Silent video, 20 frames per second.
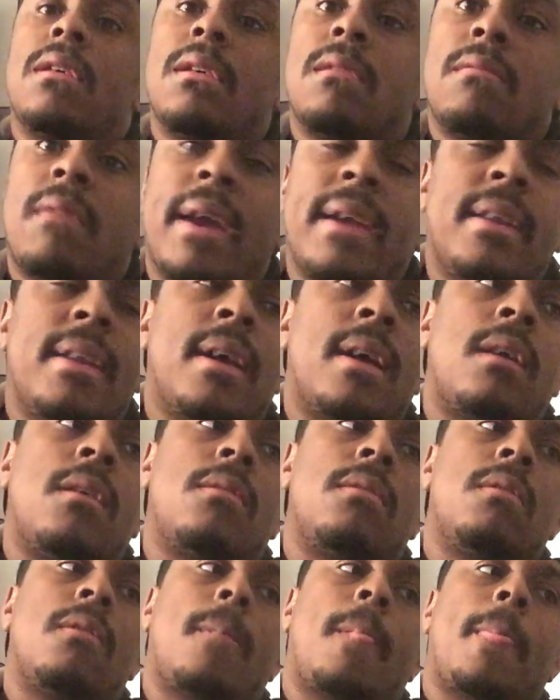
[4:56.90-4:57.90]
Right
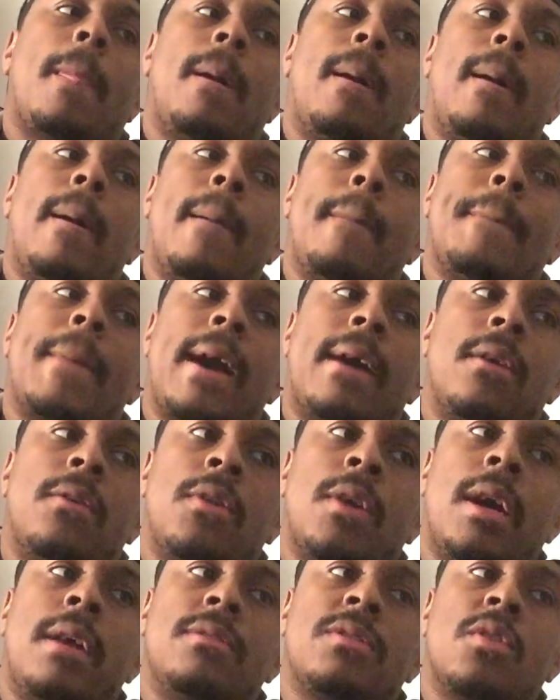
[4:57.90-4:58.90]
now, I don't
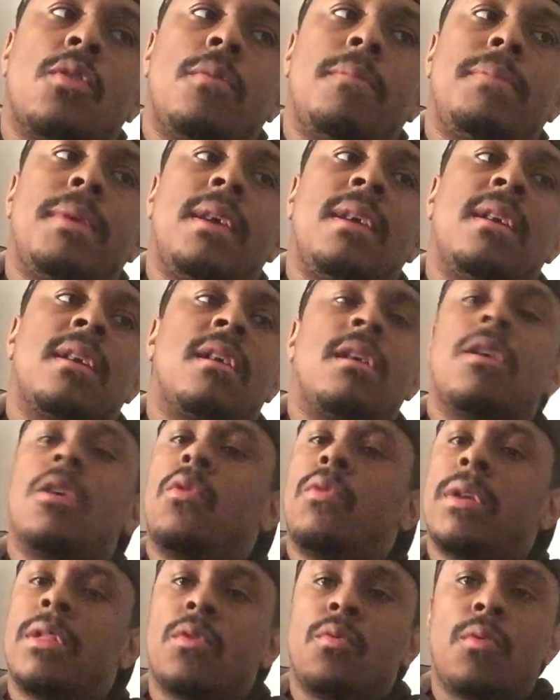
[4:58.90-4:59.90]
know how it's gonna be. It could
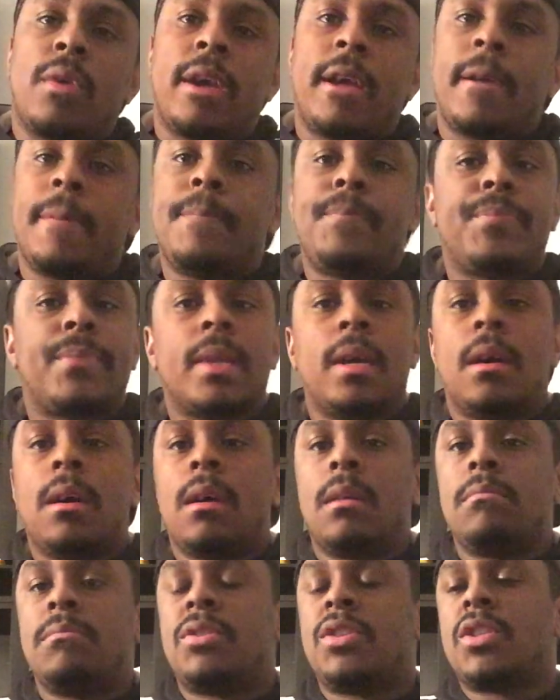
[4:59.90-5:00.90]
go either way.
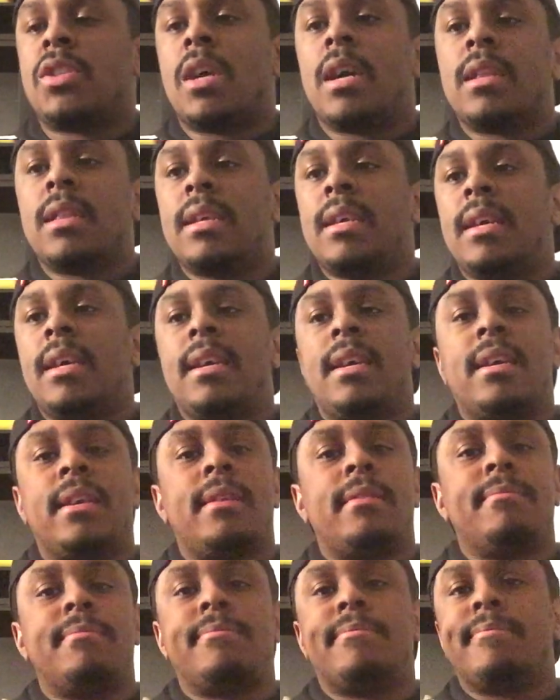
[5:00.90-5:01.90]
Charlotte
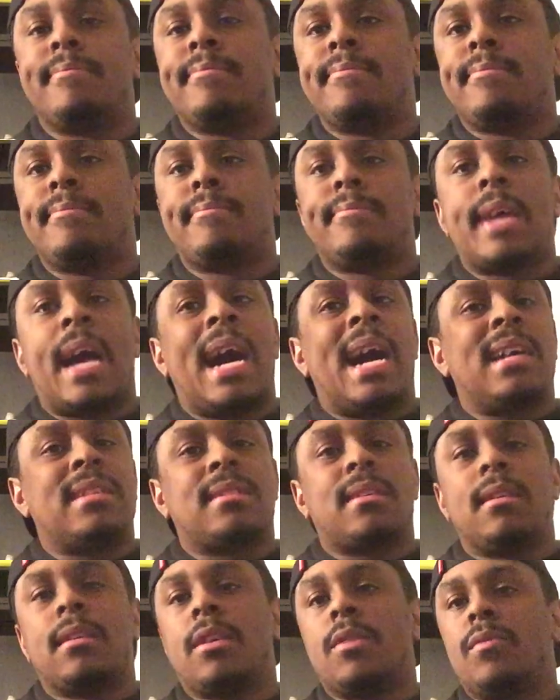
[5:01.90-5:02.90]
and
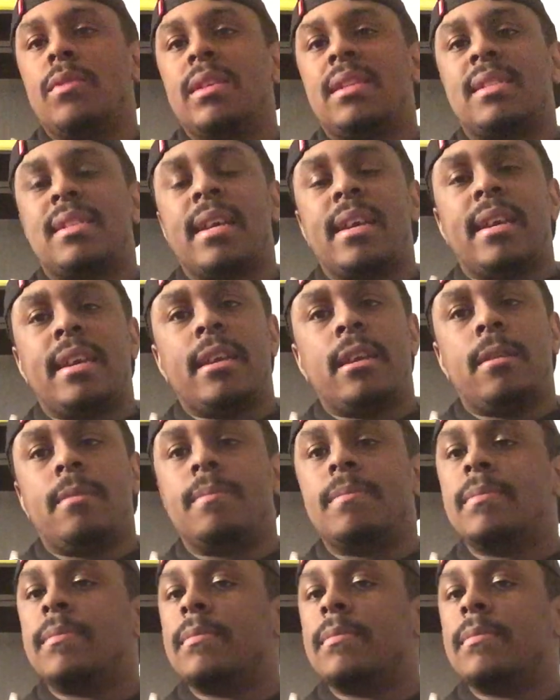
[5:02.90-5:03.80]
Asuka could retain,